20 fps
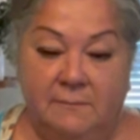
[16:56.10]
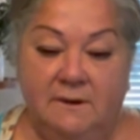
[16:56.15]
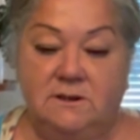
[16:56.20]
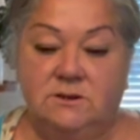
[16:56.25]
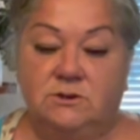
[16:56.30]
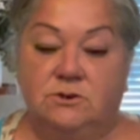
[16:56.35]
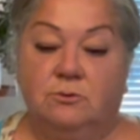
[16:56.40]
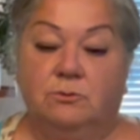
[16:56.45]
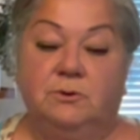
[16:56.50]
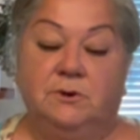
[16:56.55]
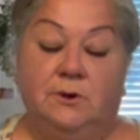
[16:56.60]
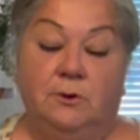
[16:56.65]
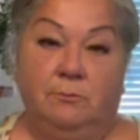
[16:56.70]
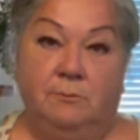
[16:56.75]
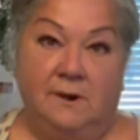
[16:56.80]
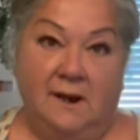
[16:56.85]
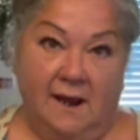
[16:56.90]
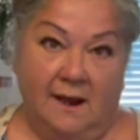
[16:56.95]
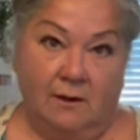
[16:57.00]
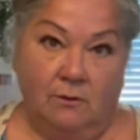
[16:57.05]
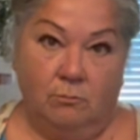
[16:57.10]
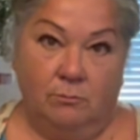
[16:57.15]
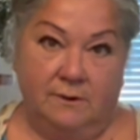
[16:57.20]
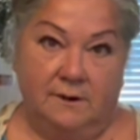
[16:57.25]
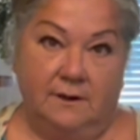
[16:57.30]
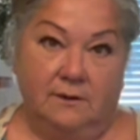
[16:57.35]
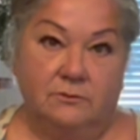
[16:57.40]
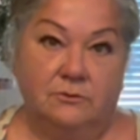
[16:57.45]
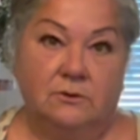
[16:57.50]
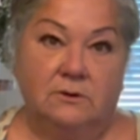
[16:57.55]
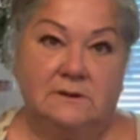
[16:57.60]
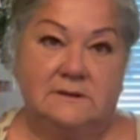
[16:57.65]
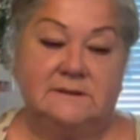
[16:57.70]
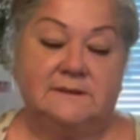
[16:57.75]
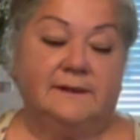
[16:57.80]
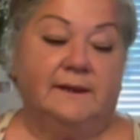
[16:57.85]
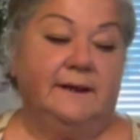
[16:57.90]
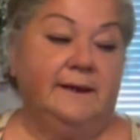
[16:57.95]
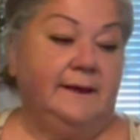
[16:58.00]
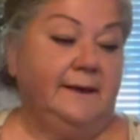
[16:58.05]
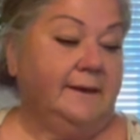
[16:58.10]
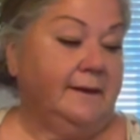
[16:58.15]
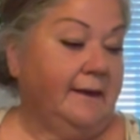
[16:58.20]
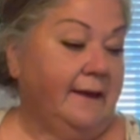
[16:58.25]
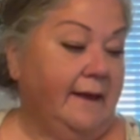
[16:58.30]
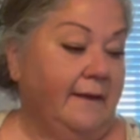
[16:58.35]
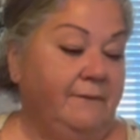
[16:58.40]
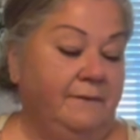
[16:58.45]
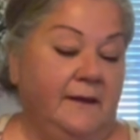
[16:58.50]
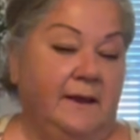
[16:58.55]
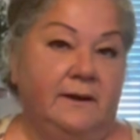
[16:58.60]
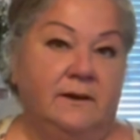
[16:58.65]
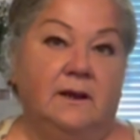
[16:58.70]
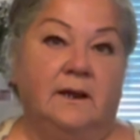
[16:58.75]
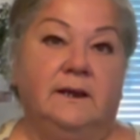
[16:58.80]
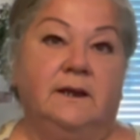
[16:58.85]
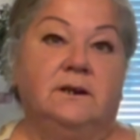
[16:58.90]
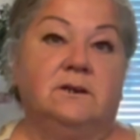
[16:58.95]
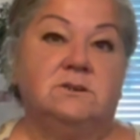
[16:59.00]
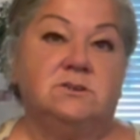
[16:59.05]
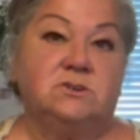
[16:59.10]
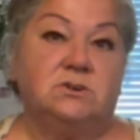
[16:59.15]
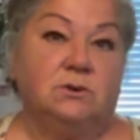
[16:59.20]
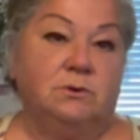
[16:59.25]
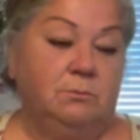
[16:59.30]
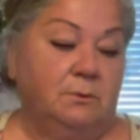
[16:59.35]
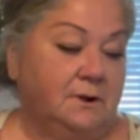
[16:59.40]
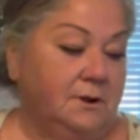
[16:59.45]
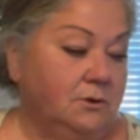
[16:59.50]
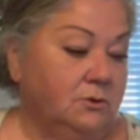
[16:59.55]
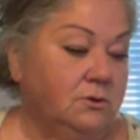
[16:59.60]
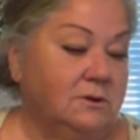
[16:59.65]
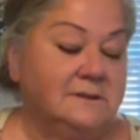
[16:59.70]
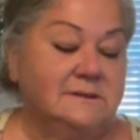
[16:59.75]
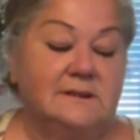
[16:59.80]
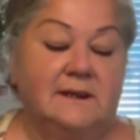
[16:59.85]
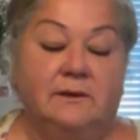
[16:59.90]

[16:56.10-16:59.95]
me show you now what it looks like, and then I'm going to show you what it looks